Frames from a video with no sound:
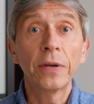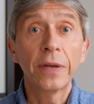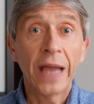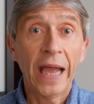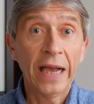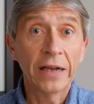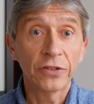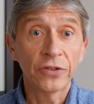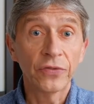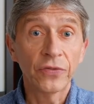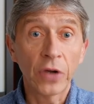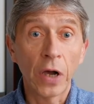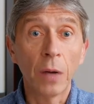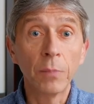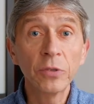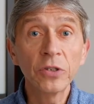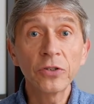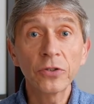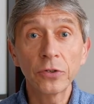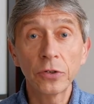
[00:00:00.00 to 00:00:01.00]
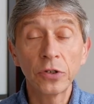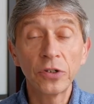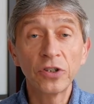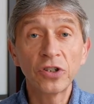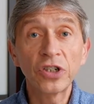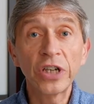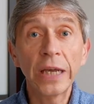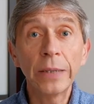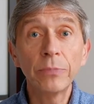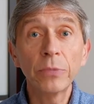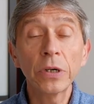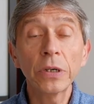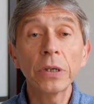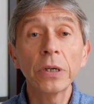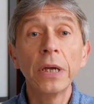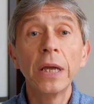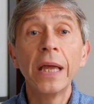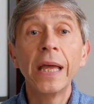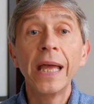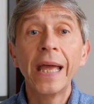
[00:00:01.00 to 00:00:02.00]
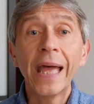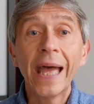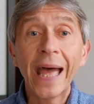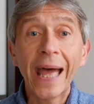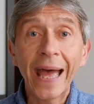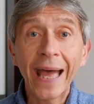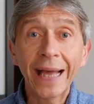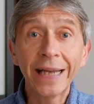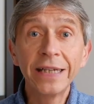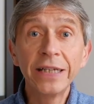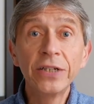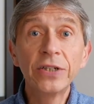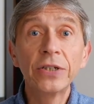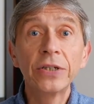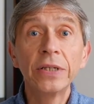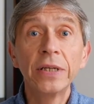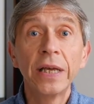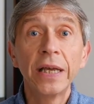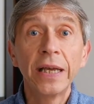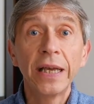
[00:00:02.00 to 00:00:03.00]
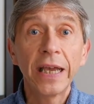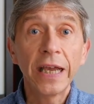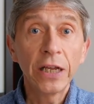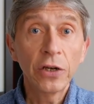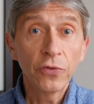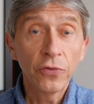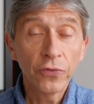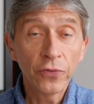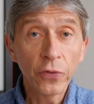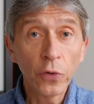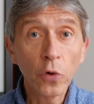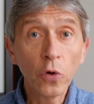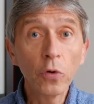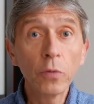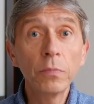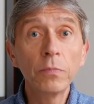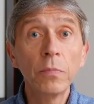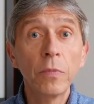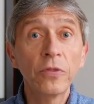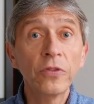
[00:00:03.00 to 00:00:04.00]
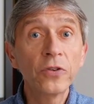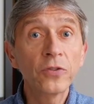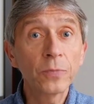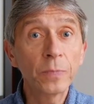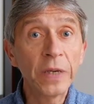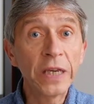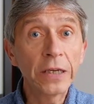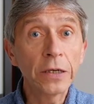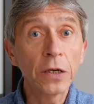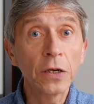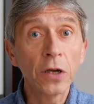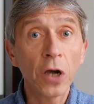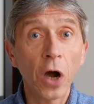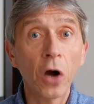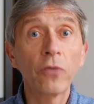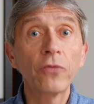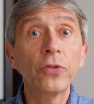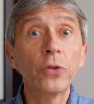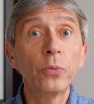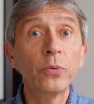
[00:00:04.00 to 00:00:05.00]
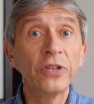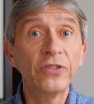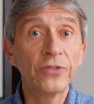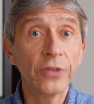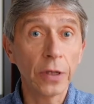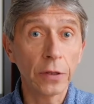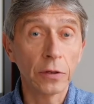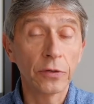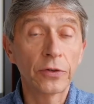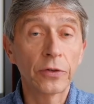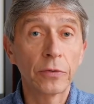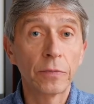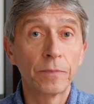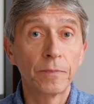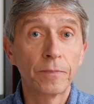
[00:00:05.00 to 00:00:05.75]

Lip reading: House of Commons, to the chamber, and inform the Speaker of the result.